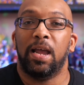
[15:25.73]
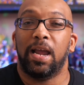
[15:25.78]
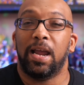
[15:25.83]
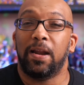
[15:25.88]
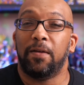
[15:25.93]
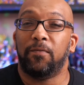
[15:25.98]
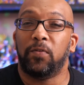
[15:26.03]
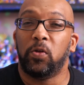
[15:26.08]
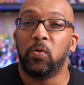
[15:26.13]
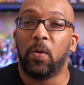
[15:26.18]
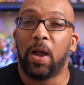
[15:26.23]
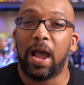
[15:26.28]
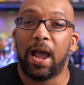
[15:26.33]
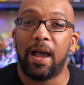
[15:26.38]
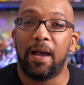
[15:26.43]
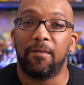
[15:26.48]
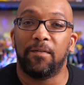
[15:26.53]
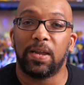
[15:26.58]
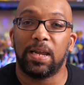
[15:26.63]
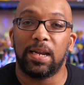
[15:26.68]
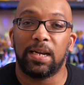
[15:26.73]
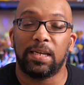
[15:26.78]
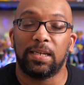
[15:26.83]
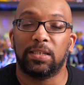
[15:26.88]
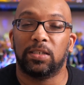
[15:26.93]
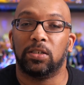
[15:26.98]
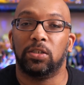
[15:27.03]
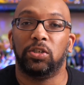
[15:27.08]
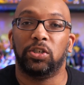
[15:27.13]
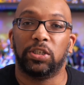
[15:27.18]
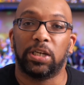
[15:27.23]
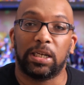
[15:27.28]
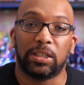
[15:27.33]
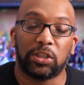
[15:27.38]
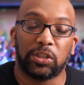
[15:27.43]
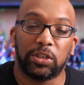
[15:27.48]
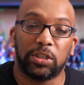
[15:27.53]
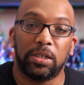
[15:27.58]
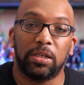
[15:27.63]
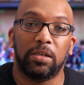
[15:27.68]
And if you have any
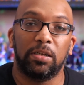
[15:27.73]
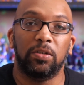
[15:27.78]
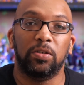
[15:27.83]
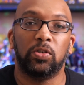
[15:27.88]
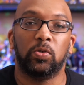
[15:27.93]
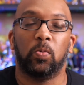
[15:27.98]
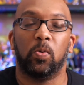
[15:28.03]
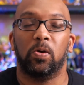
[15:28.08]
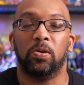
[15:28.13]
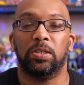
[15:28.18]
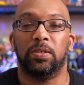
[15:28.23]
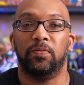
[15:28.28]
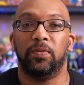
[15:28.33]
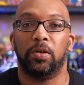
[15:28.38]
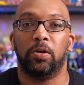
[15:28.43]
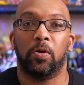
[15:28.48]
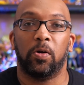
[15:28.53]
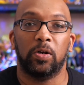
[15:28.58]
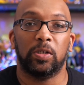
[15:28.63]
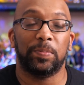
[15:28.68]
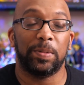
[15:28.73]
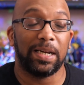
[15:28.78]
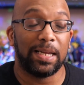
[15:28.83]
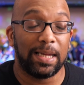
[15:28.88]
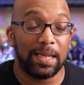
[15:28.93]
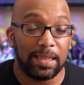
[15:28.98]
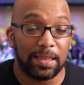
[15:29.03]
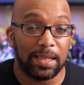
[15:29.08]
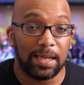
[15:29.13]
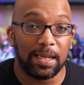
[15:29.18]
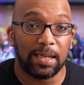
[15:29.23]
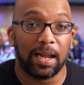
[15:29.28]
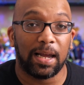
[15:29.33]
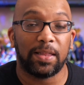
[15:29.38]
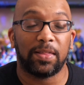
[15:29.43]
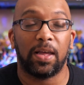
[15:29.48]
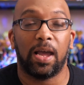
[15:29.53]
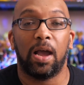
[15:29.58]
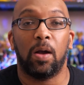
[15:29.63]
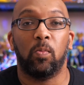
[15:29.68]
suggestions, words of encouragement, anything
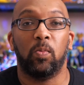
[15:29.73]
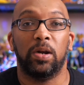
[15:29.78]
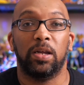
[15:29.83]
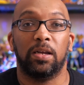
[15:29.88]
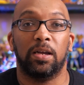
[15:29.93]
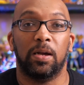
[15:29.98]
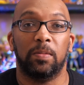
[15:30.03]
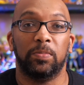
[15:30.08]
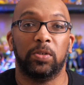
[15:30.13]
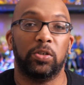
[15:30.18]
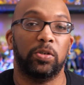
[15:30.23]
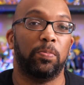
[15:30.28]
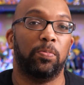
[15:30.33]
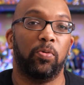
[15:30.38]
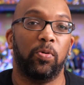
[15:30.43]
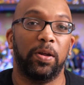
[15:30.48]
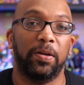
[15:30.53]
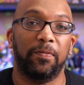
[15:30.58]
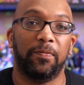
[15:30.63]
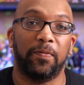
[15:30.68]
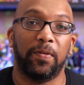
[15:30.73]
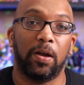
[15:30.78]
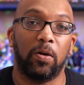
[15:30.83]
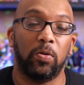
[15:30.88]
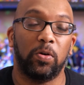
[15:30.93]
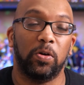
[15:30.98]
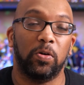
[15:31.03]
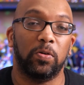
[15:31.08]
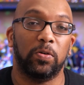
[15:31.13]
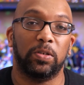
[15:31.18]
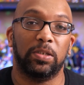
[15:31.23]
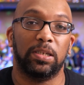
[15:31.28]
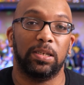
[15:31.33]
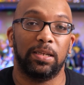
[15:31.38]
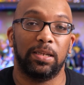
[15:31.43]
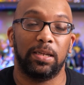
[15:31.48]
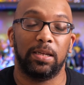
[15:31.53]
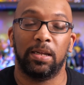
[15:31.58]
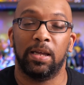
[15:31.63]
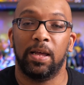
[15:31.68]
like that when it comes to printing, print failures,
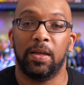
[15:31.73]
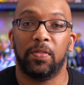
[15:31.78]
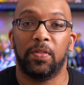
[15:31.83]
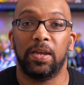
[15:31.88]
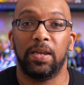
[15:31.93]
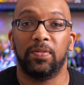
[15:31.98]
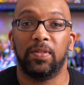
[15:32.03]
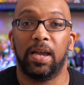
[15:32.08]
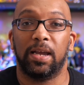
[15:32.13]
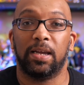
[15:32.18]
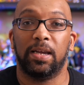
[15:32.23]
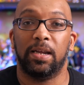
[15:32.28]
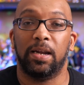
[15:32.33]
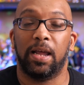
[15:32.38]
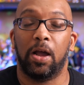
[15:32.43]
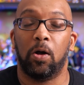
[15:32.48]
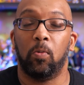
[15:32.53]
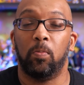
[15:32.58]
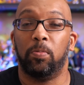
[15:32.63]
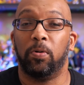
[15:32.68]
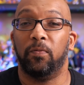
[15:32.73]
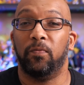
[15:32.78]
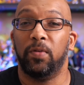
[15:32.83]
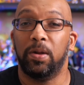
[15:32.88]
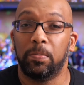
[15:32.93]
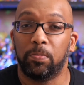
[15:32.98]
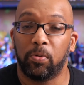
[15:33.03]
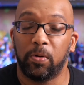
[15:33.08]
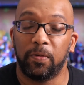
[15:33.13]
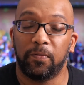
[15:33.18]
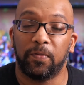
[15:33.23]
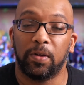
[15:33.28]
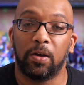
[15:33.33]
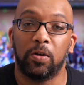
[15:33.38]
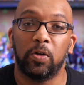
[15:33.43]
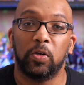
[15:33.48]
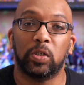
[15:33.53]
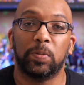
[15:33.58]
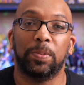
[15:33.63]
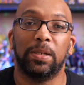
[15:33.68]
anything that could help prevent print
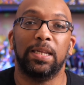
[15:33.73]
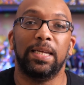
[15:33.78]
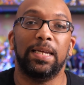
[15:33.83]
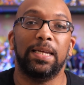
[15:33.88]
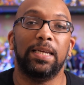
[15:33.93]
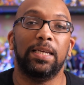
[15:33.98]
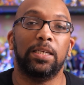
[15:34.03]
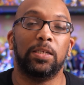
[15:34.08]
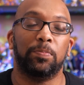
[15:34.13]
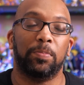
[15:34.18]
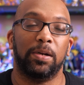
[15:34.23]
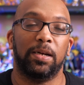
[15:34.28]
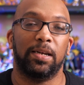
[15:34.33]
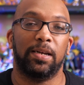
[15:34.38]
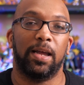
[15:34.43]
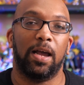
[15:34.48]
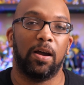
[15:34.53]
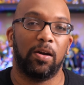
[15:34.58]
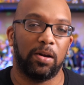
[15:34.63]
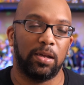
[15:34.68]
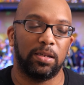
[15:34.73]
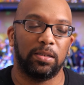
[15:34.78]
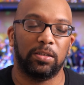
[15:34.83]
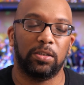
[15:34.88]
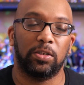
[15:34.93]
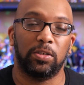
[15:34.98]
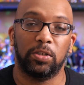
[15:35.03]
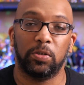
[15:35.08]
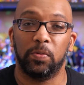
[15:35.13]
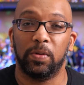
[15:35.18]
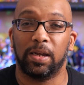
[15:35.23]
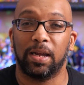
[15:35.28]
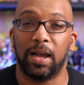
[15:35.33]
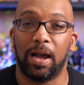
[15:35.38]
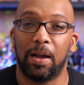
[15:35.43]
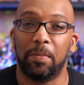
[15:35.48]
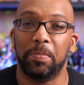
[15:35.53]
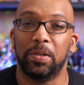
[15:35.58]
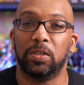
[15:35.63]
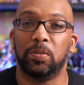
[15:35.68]
failures, please put it down into the
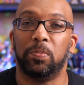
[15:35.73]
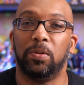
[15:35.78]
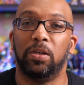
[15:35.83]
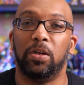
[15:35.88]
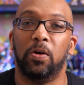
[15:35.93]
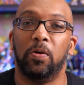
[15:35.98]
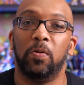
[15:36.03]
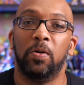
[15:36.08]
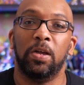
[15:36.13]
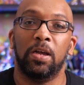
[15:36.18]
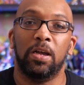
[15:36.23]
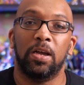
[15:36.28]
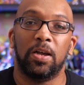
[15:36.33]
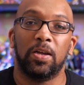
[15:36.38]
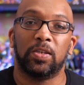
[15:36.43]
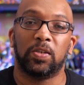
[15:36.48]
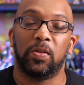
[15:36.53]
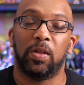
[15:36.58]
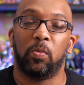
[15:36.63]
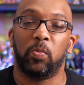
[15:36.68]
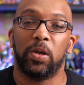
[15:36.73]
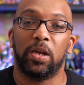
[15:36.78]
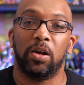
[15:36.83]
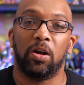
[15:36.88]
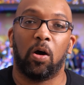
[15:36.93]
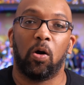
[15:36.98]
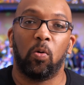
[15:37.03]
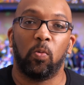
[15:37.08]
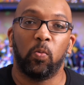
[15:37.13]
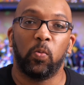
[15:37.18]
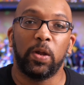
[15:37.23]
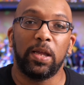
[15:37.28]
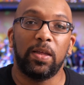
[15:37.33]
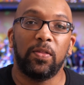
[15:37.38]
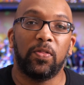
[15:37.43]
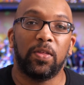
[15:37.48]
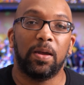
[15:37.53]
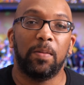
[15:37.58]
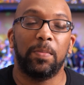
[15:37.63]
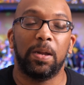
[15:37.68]
comments below so that we can all
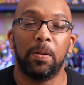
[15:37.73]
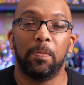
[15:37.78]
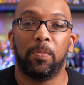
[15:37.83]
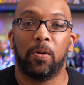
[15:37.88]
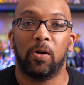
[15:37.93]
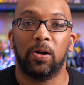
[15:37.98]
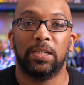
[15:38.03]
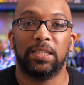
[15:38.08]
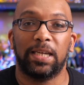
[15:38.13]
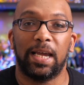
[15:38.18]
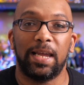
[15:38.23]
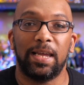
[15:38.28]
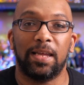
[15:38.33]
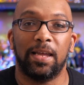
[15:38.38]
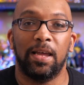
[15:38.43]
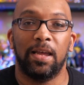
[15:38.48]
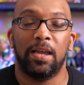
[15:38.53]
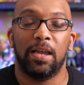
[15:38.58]
read them and partake